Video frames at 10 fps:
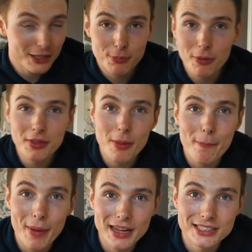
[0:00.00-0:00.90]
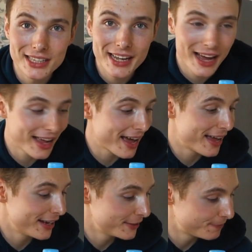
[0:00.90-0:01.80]
probably the best
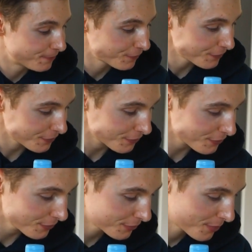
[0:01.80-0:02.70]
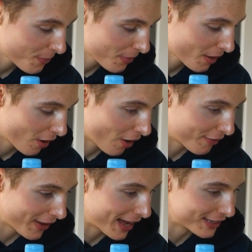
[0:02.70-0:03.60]
EAA
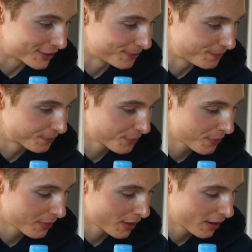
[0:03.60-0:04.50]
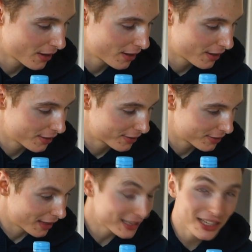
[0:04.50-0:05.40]
I've had.
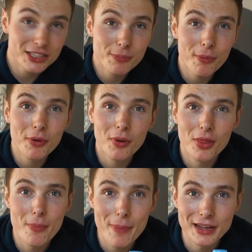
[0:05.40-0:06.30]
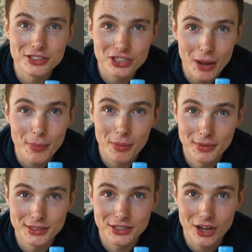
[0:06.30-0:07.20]
That's actually probably one of the best
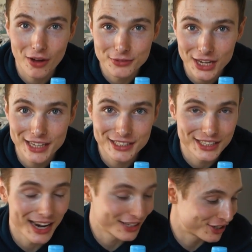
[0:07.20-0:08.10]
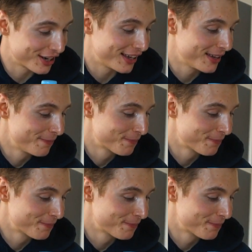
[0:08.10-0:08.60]
supplements I've tasted actually.